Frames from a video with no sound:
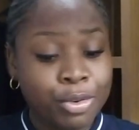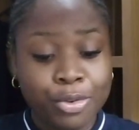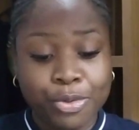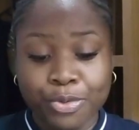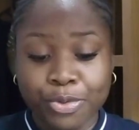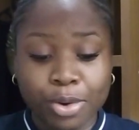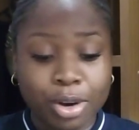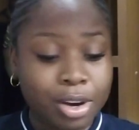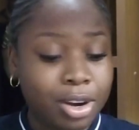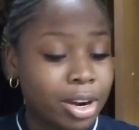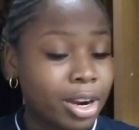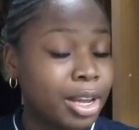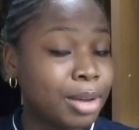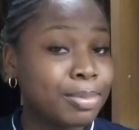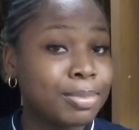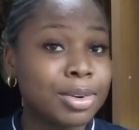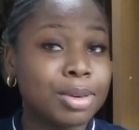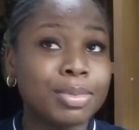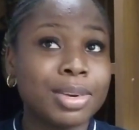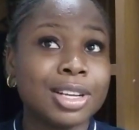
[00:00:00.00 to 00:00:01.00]
for
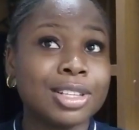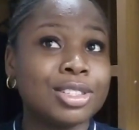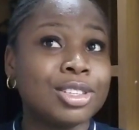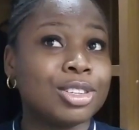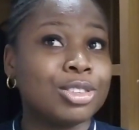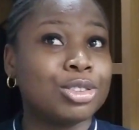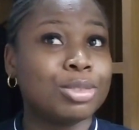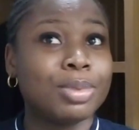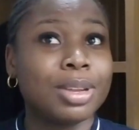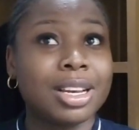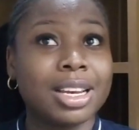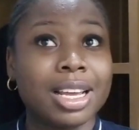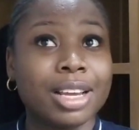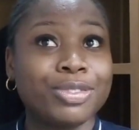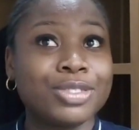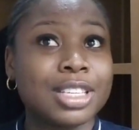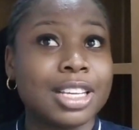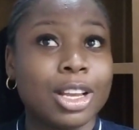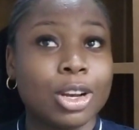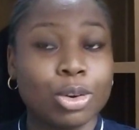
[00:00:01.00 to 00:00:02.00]
a moment, you'll be
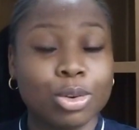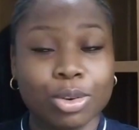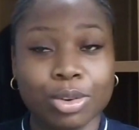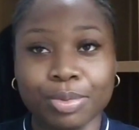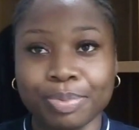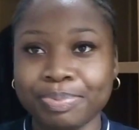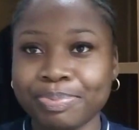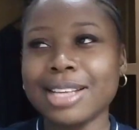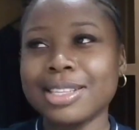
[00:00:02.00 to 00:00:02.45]
left alone.